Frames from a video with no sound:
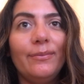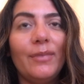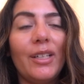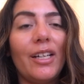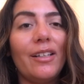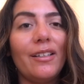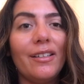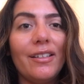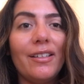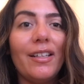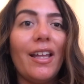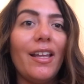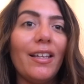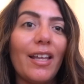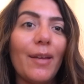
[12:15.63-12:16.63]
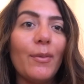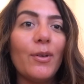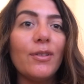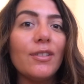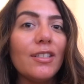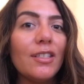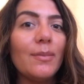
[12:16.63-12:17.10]
But other than that, yeah,
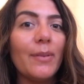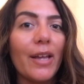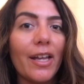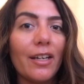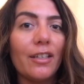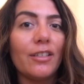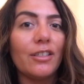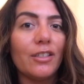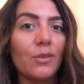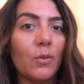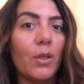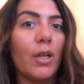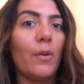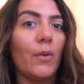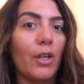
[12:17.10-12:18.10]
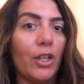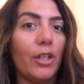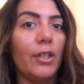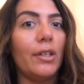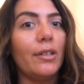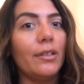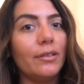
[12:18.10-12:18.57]
mostly Spanish is what I want
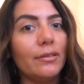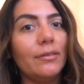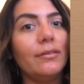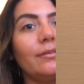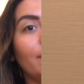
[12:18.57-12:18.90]
to learn.